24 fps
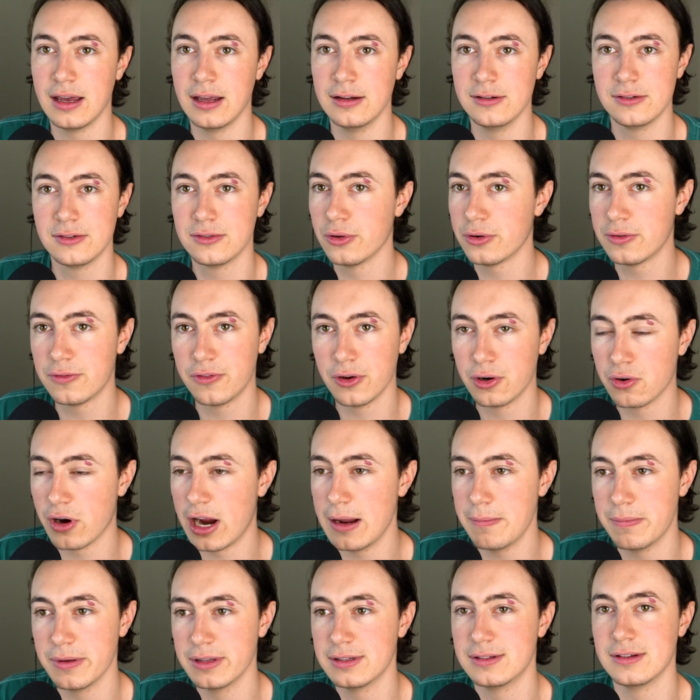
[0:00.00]
and just look for
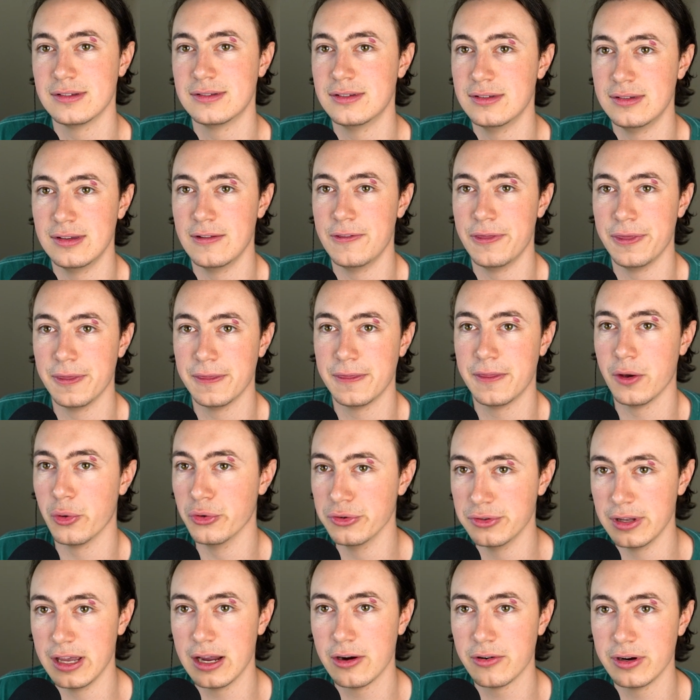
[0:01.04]
great businesses in
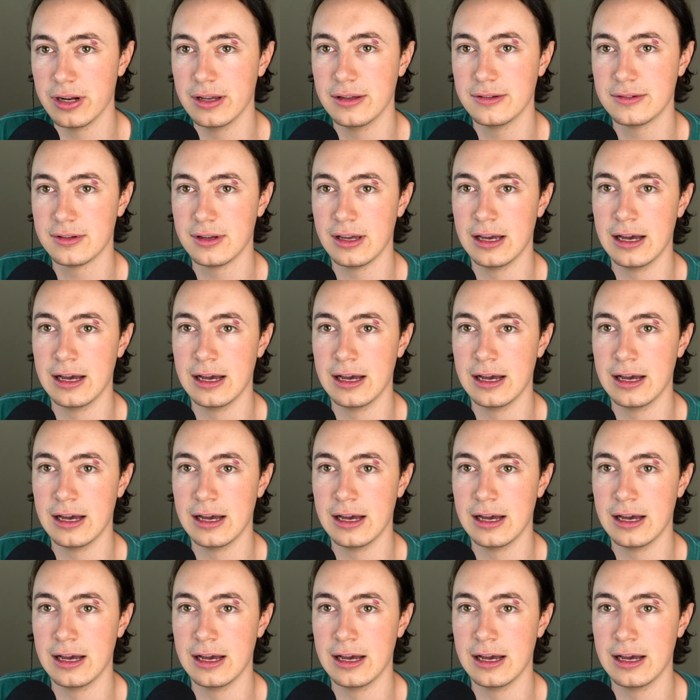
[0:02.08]
those areas.